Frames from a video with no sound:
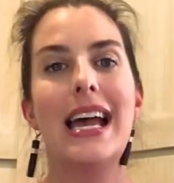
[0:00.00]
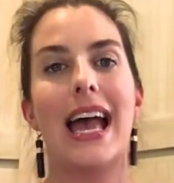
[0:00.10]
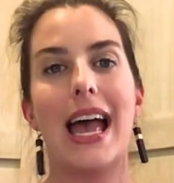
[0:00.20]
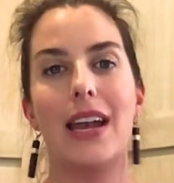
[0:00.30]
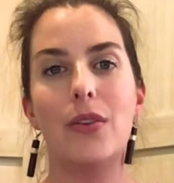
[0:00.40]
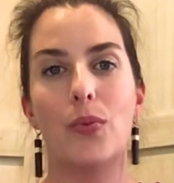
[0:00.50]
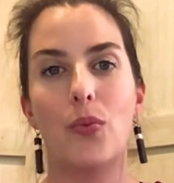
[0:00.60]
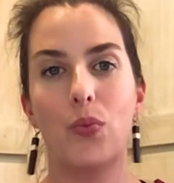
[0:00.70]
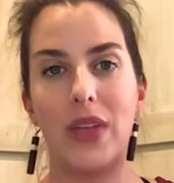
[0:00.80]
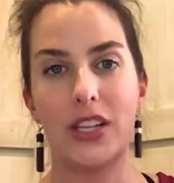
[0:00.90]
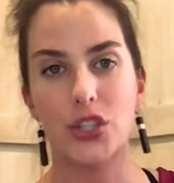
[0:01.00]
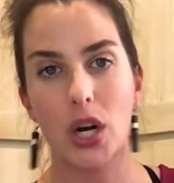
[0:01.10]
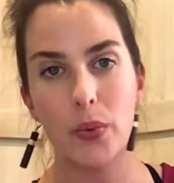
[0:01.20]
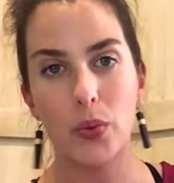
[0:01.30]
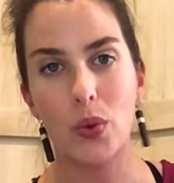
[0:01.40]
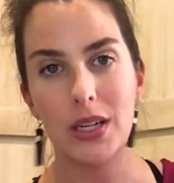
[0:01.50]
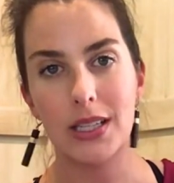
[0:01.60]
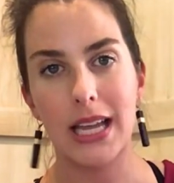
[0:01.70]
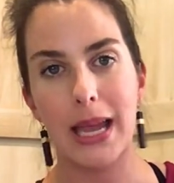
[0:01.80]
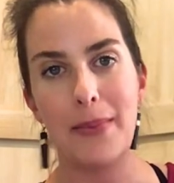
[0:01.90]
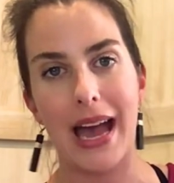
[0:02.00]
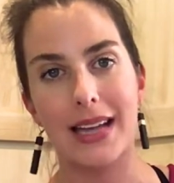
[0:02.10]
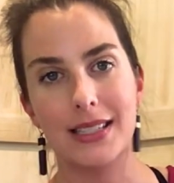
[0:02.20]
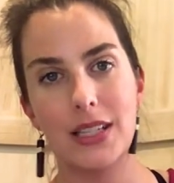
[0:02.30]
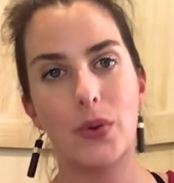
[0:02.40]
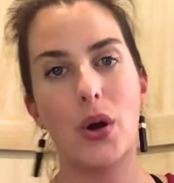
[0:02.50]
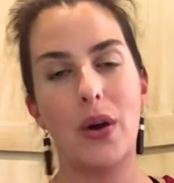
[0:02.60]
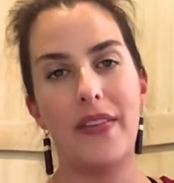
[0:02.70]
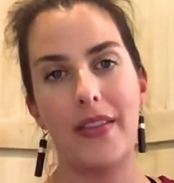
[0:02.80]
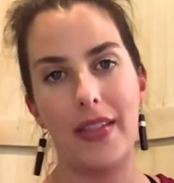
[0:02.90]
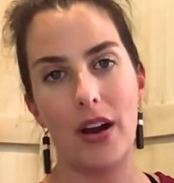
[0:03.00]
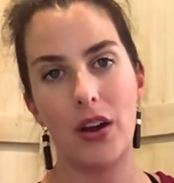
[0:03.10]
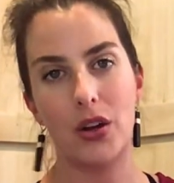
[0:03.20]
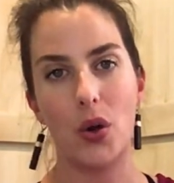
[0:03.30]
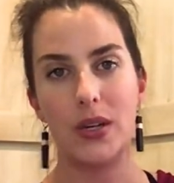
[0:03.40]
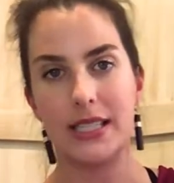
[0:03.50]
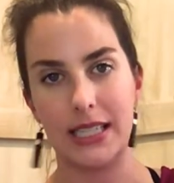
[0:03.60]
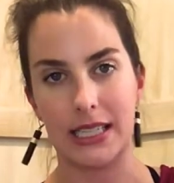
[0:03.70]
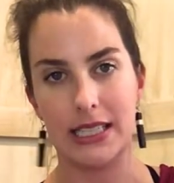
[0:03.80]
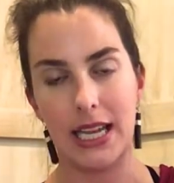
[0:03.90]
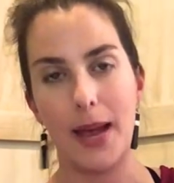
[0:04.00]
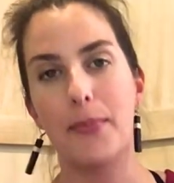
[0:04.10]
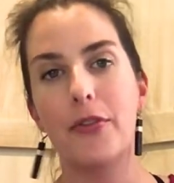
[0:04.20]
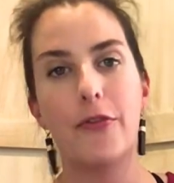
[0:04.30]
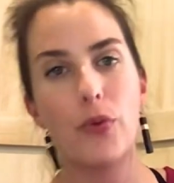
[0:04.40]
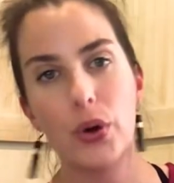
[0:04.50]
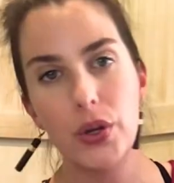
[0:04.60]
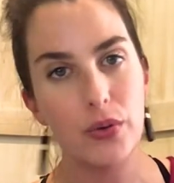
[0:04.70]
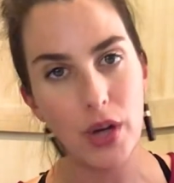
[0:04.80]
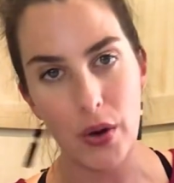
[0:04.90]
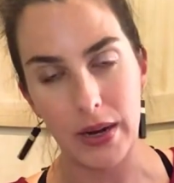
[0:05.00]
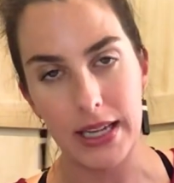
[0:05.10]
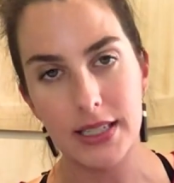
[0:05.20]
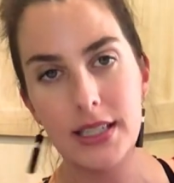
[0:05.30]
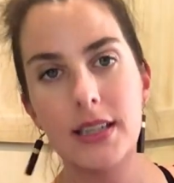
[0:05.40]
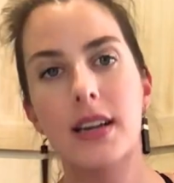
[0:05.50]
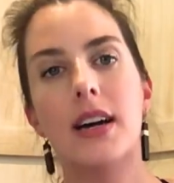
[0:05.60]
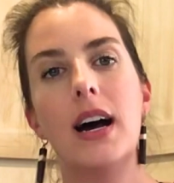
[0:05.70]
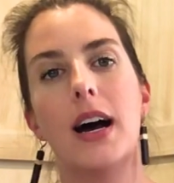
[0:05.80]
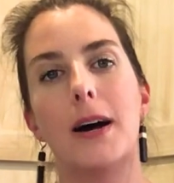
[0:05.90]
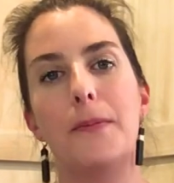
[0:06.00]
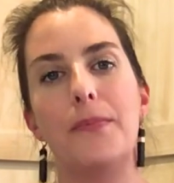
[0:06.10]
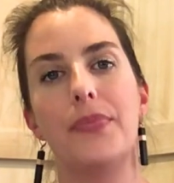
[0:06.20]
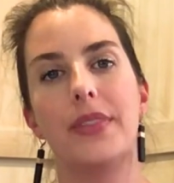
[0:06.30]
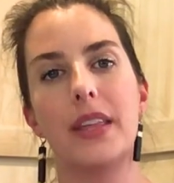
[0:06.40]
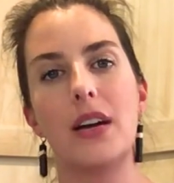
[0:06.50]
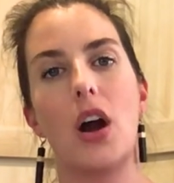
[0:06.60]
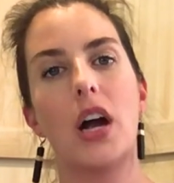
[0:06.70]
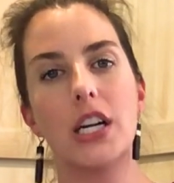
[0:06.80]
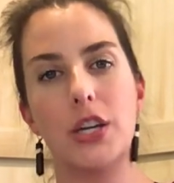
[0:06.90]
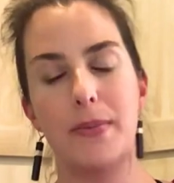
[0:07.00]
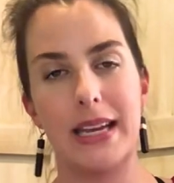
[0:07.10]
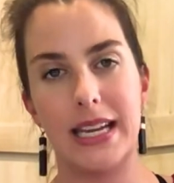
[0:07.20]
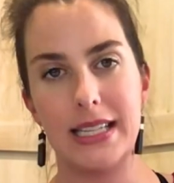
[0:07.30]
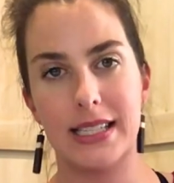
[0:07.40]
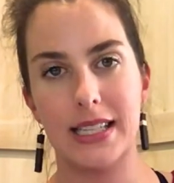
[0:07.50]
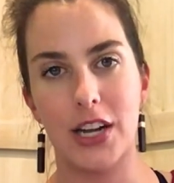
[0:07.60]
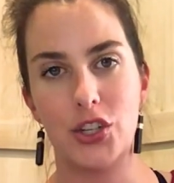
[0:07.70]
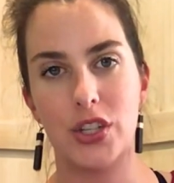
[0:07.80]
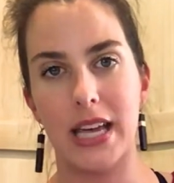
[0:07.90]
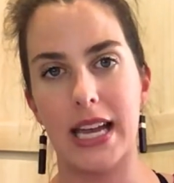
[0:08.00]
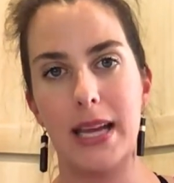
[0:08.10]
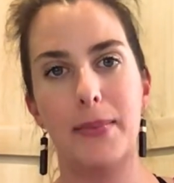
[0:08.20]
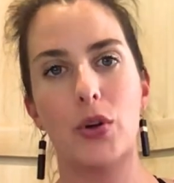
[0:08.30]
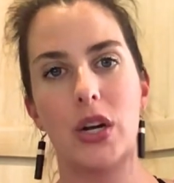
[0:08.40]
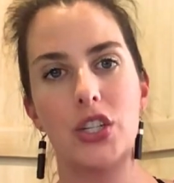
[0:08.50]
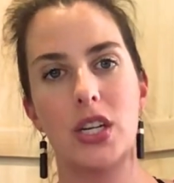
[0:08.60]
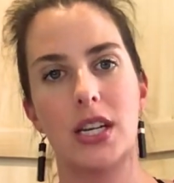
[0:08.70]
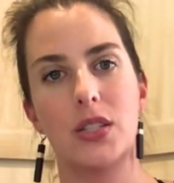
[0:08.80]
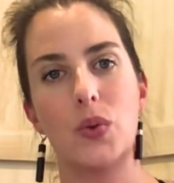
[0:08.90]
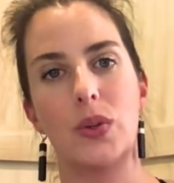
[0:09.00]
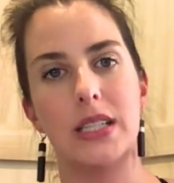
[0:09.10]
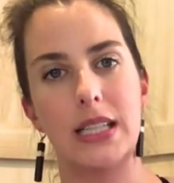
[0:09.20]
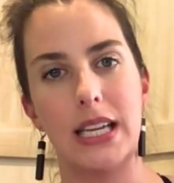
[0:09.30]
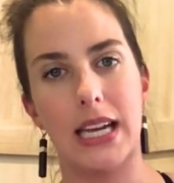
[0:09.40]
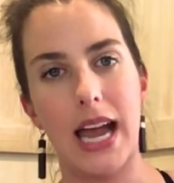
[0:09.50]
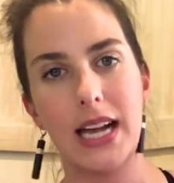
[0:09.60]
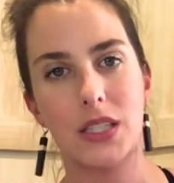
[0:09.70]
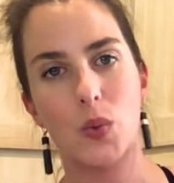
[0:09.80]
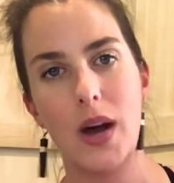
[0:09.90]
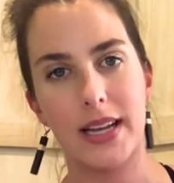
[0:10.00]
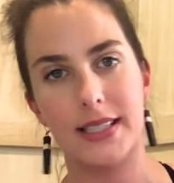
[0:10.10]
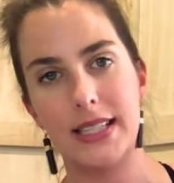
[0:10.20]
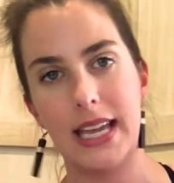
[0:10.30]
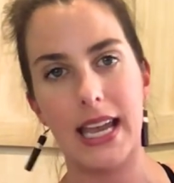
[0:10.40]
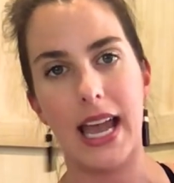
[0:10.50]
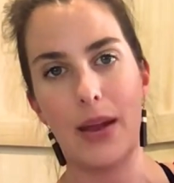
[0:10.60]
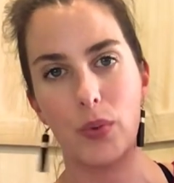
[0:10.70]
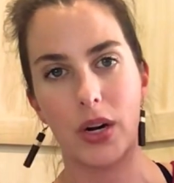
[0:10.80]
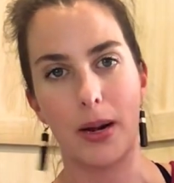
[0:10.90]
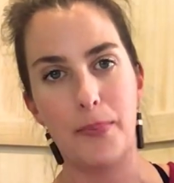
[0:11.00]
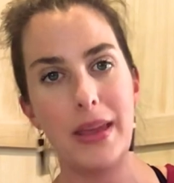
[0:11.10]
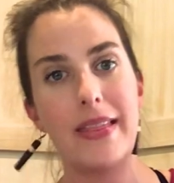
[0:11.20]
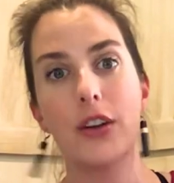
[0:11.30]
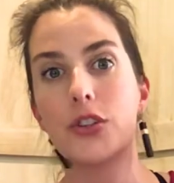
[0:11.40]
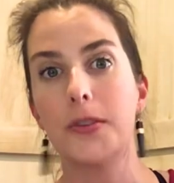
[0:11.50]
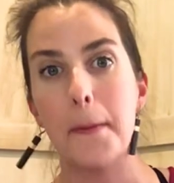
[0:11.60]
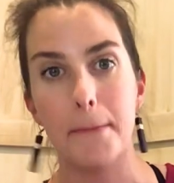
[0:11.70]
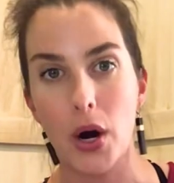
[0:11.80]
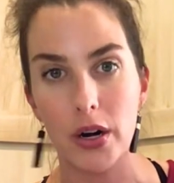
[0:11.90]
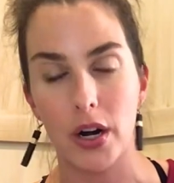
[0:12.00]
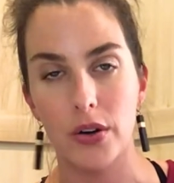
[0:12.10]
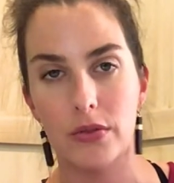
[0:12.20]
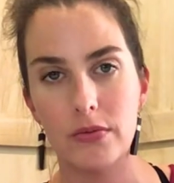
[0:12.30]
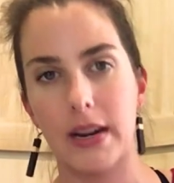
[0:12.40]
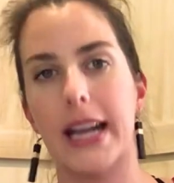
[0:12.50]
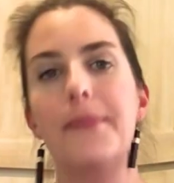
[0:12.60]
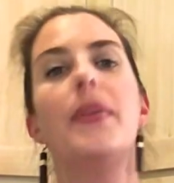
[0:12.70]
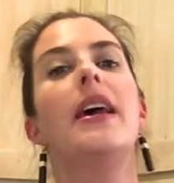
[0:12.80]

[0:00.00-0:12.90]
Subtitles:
And they start with one claim at 0 and then they go to 60. And before you know it, the argument is such that immigration is going to lead X, Y, Z, and we're going to be there tomorrow, right?